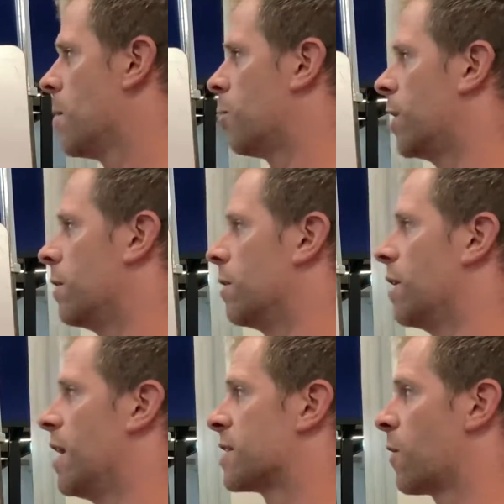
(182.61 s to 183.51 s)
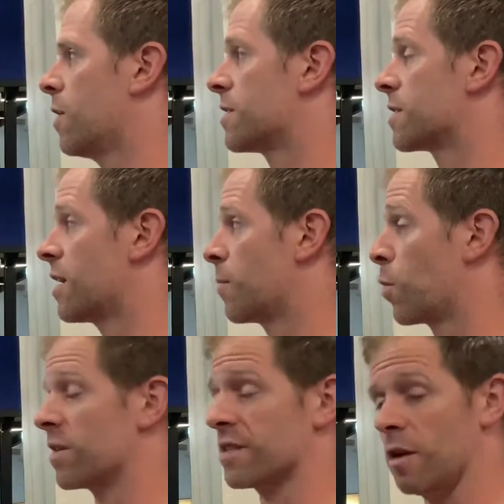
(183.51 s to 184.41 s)
But as far as the slide
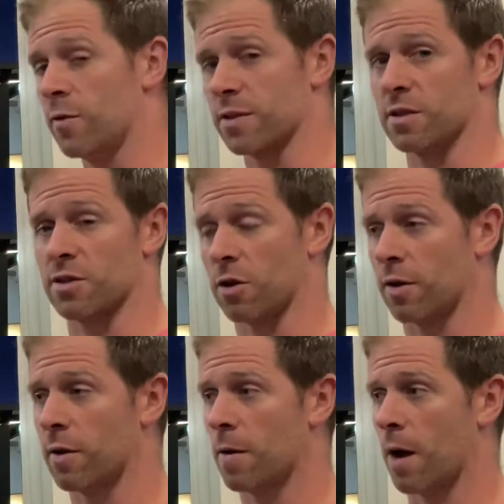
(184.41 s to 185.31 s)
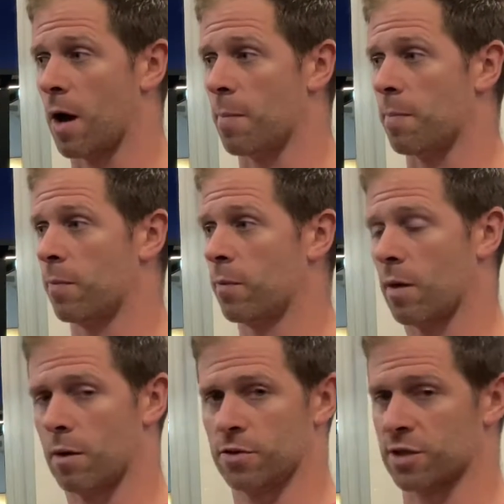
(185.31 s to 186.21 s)
board itself is concerned,
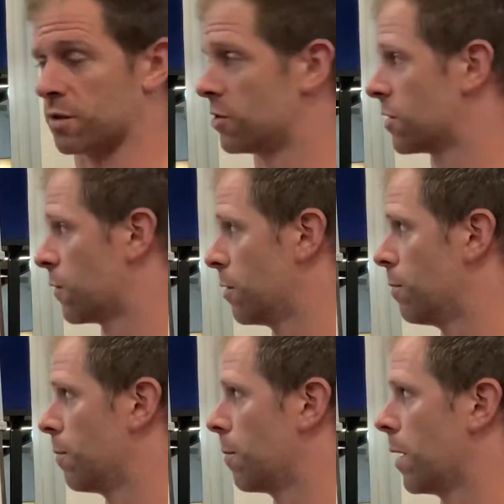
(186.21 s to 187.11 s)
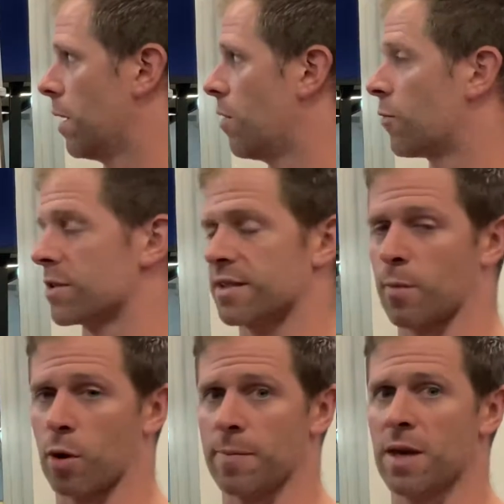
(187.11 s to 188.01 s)
just for a reference
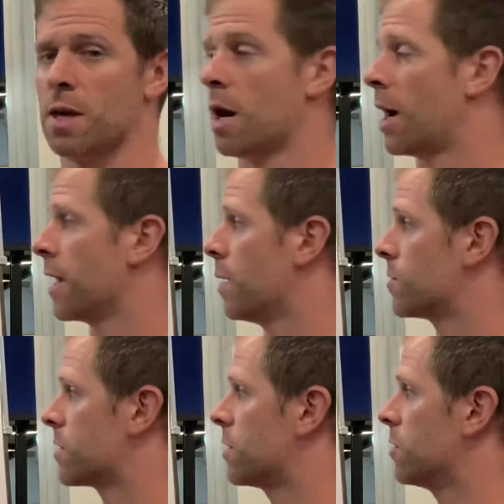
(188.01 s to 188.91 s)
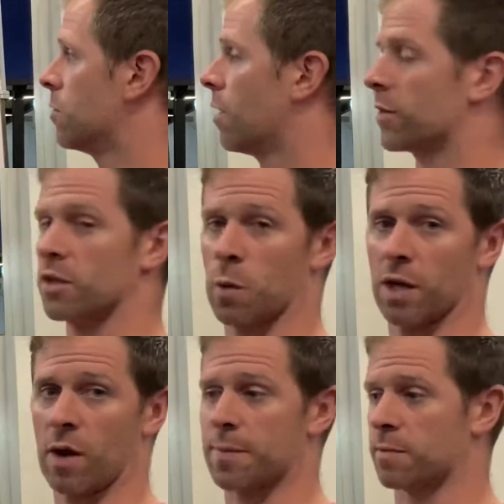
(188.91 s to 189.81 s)
standpoint, I aimed to do roughly 20
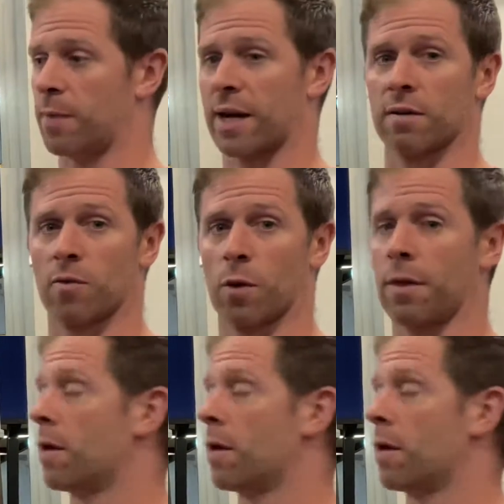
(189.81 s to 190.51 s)
reps back and forth